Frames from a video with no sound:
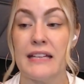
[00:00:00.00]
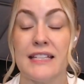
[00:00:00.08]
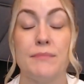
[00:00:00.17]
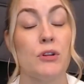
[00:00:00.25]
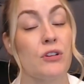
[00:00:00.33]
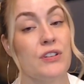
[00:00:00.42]

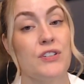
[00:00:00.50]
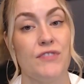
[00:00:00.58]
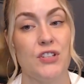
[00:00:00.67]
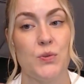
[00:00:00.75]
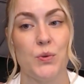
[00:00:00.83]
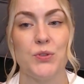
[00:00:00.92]
similar
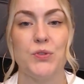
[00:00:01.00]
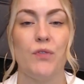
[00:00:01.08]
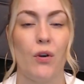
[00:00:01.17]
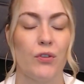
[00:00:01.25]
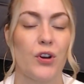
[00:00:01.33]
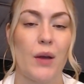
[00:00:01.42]
individuals who've
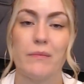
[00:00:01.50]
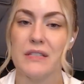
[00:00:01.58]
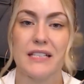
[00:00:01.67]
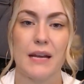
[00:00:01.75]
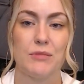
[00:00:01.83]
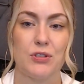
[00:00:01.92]
overcome the
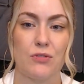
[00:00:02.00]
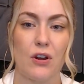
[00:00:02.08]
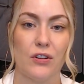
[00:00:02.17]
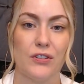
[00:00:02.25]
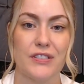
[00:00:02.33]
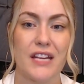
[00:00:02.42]
same
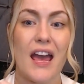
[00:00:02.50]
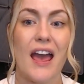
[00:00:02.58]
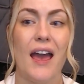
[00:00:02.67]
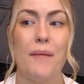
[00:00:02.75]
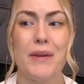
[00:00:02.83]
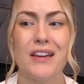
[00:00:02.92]
struggles
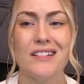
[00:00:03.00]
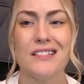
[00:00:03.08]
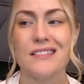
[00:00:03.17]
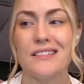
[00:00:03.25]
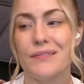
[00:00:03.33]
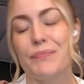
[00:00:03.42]
because